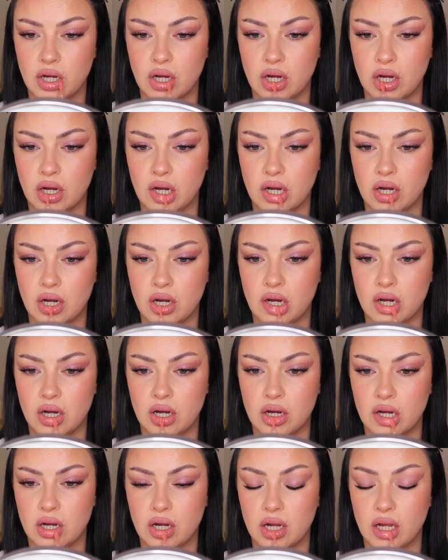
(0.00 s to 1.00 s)
I
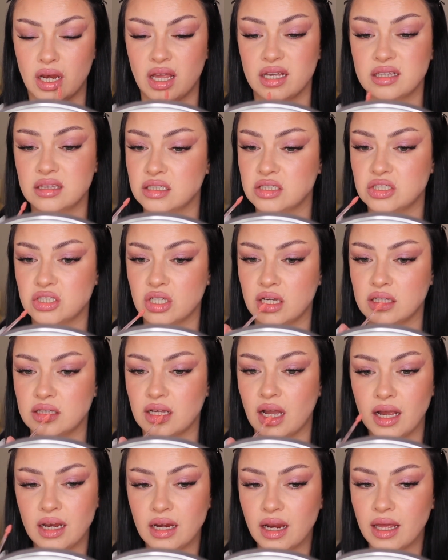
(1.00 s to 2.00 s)
like the shade.
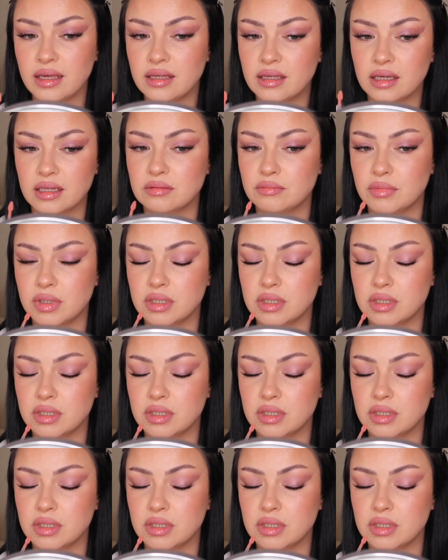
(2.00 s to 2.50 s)
I like it,